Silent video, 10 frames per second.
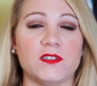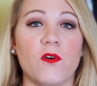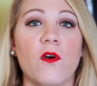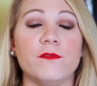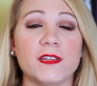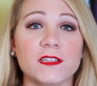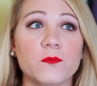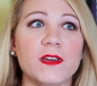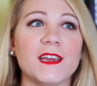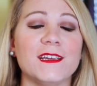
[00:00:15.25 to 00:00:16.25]
So Flick the
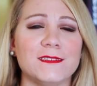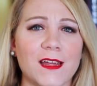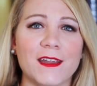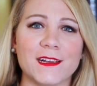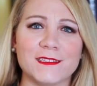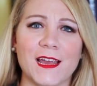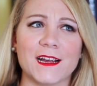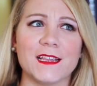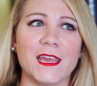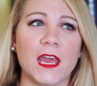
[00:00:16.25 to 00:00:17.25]
Wick is not
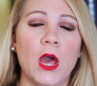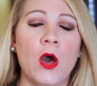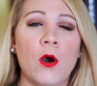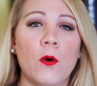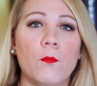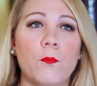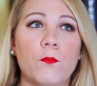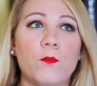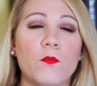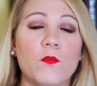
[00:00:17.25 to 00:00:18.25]
exactly...
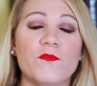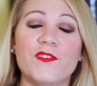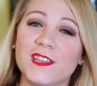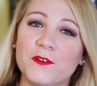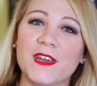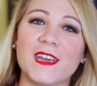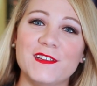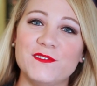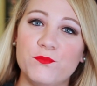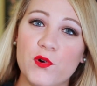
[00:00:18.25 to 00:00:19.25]
Flick the Wick
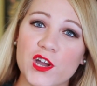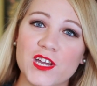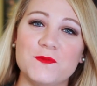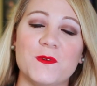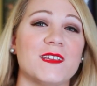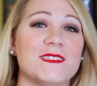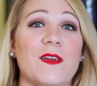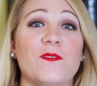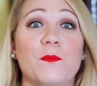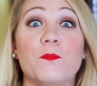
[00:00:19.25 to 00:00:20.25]
is bookish, but doesn't
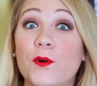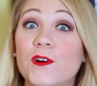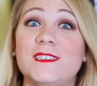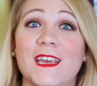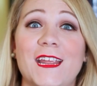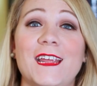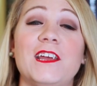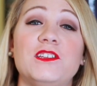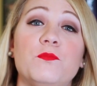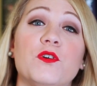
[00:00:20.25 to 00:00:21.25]
have any books in it.
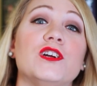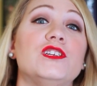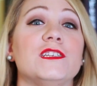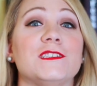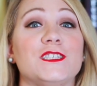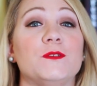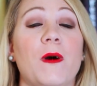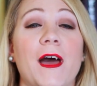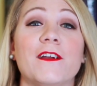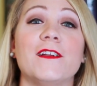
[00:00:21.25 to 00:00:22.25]
It's bookish
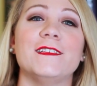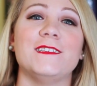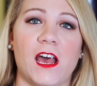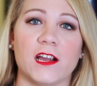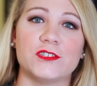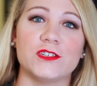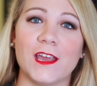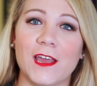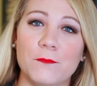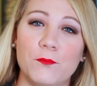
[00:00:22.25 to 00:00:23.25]
inspired. It's
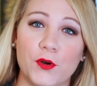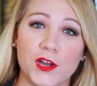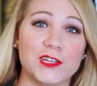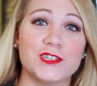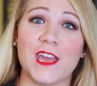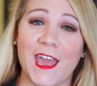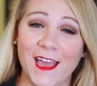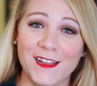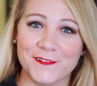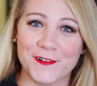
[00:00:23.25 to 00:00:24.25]
actually a bookish
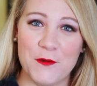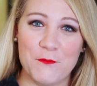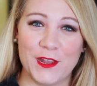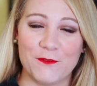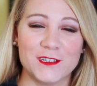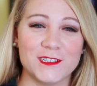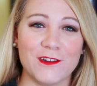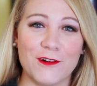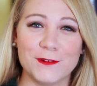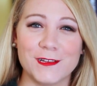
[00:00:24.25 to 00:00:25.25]
candle company, which is
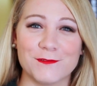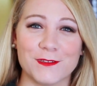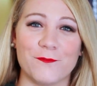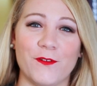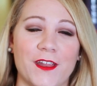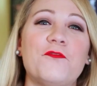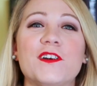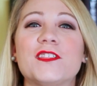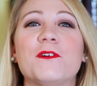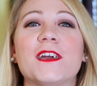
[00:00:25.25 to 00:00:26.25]
always really fun.
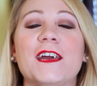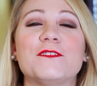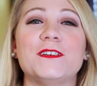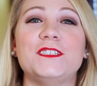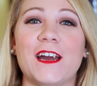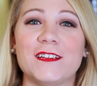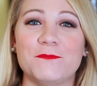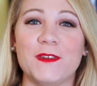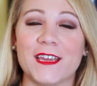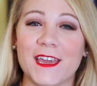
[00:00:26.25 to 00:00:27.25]
Flick the Wick has reached out
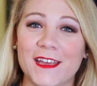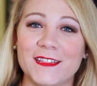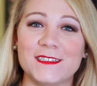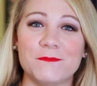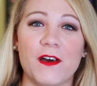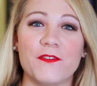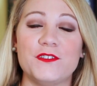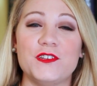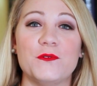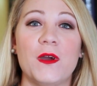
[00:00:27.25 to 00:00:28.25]
to me again this
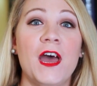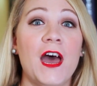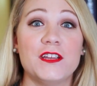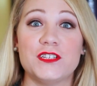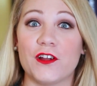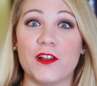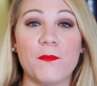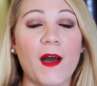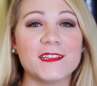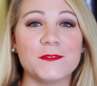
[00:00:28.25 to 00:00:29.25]
month to share an
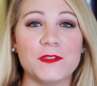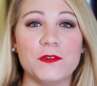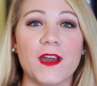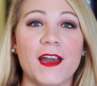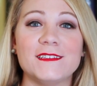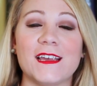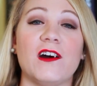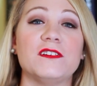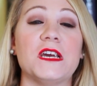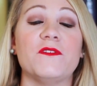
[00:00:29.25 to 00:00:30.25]
unboxing with you guys. I
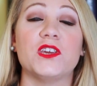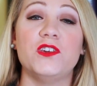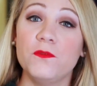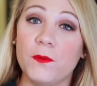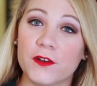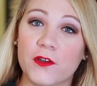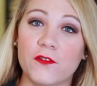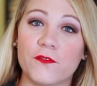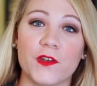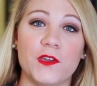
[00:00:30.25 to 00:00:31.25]
also have a coupon
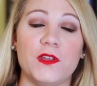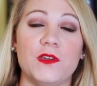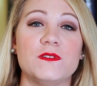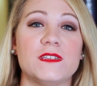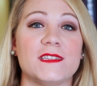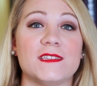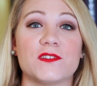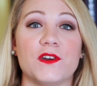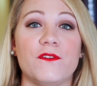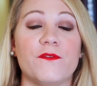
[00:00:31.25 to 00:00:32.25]
code for you to use, and this
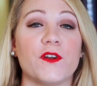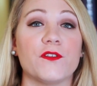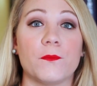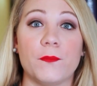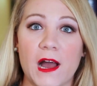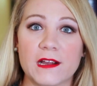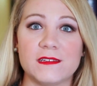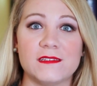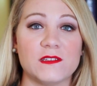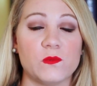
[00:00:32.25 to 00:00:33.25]
is good for their
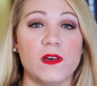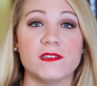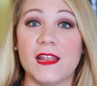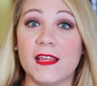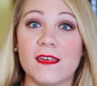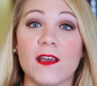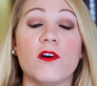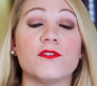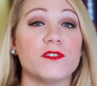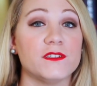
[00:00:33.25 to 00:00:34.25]
boxes as well as anything
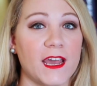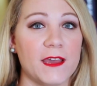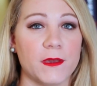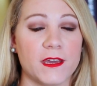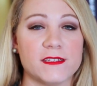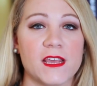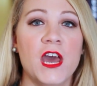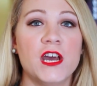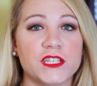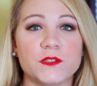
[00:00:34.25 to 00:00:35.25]
on their site, because
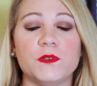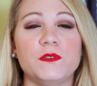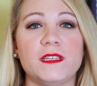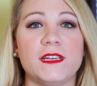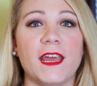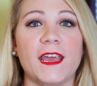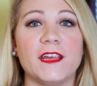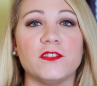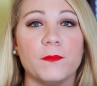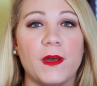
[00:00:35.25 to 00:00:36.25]
just what you see
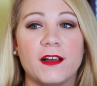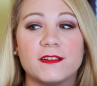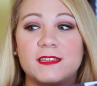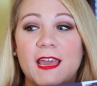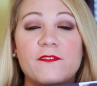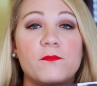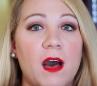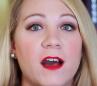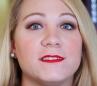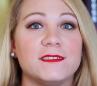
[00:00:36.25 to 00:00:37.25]
today in their box, they have
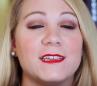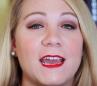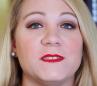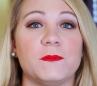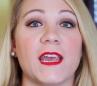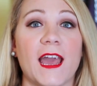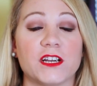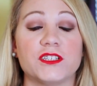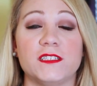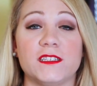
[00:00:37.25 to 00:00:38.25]
boxes, yes, but they
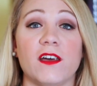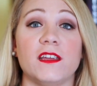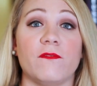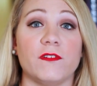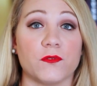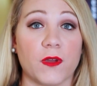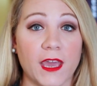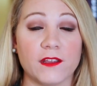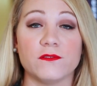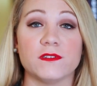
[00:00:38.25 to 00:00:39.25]
actually sell individual
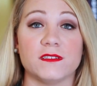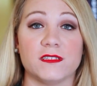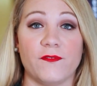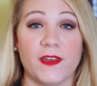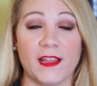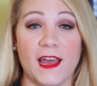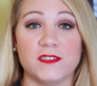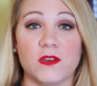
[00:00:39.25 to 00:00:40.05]
candles and stuff like that.